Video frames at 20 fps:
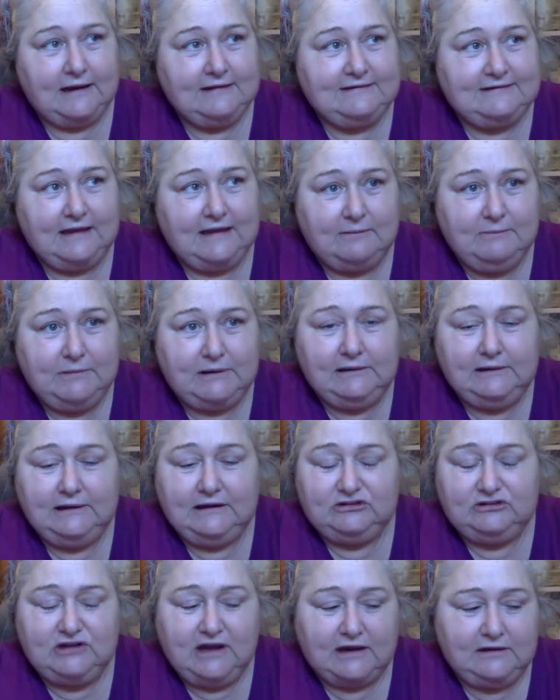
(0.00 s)
I say I'm going to
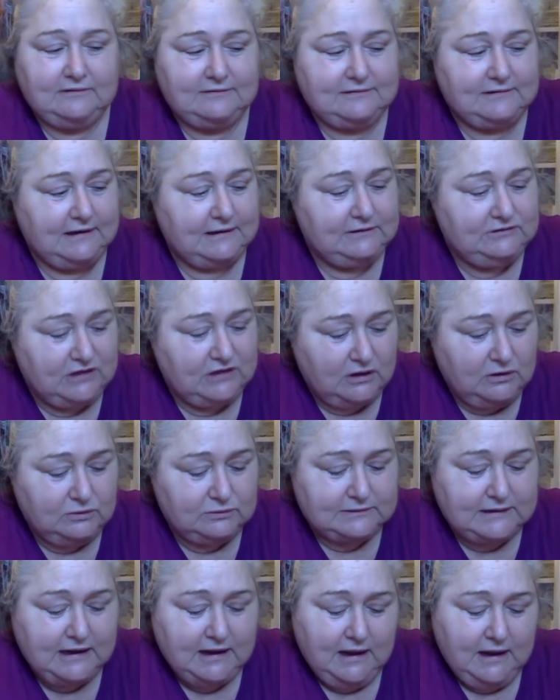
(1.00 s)
link channels and I
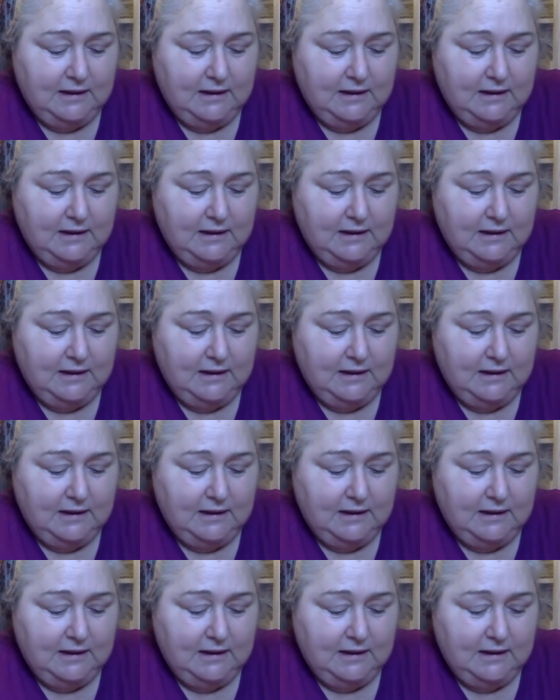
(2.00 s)
don't,